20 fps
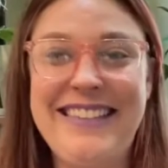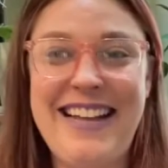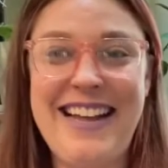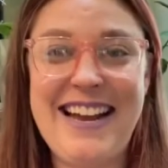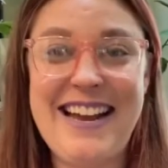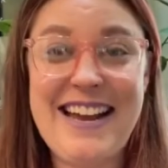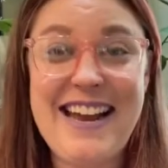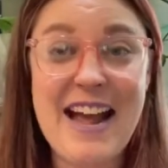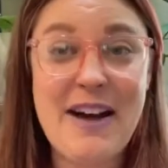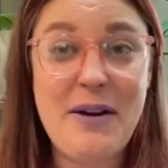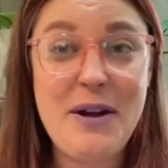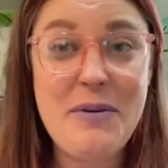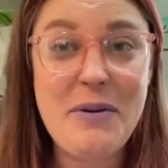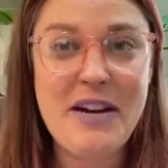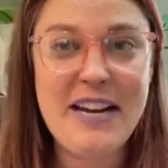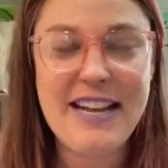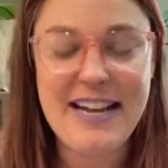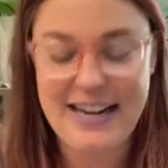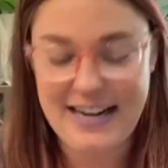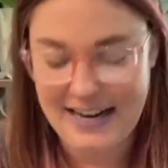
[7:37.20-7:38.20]
Now I
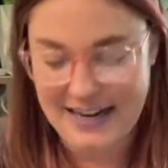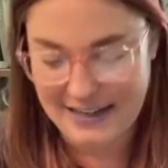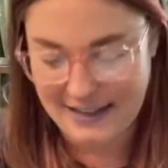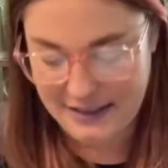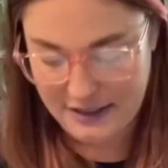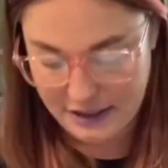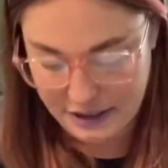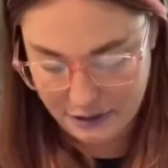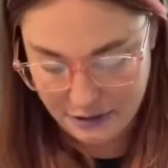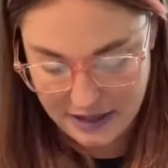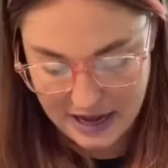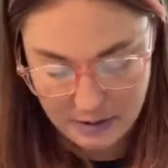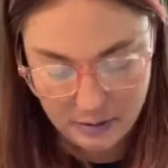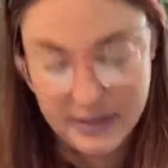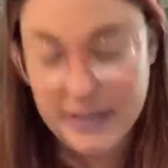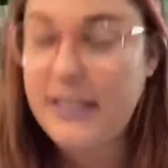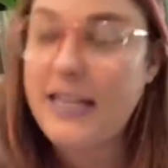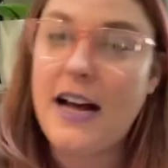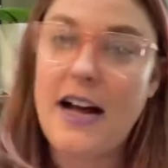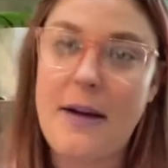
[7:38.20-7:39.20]
want to get into, that
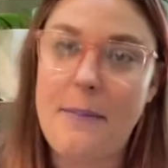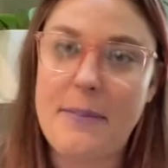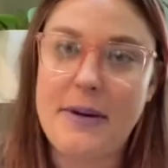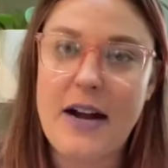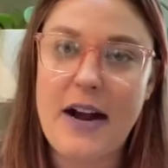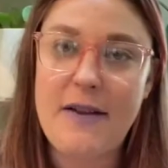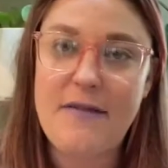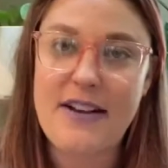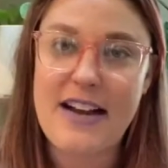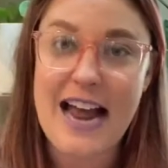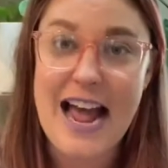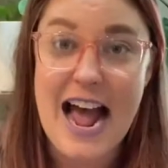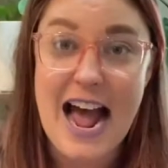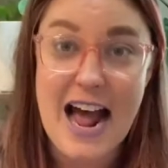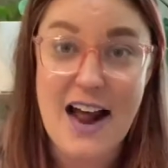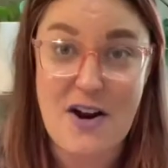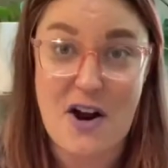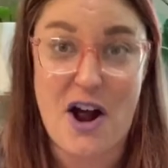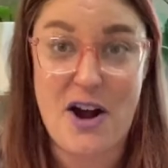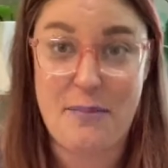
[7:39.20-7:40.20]
was kind of an
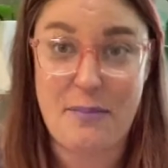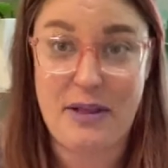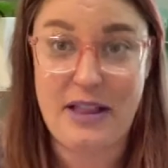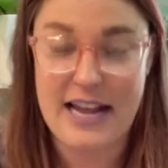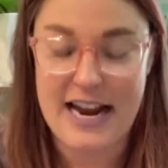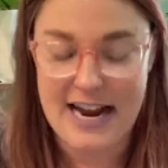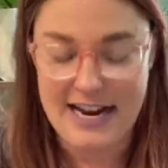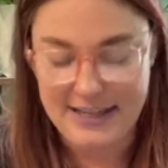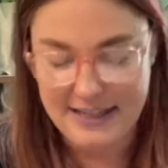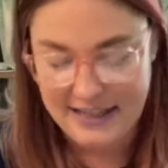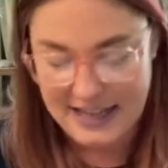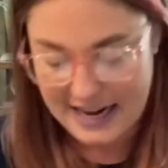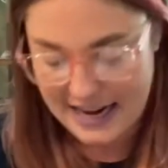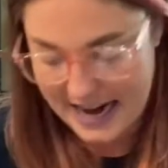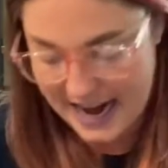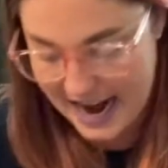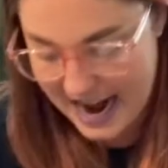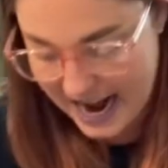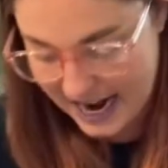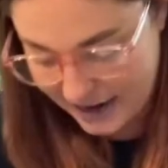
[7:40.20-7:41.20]
add-on plant that I
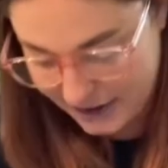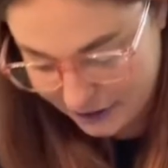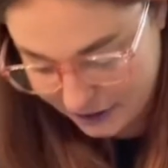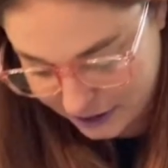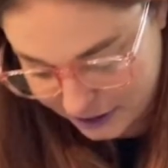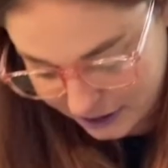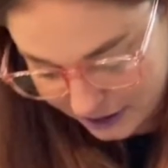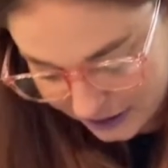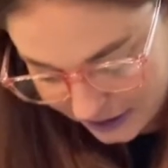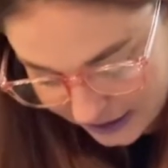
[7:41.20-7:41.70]
had her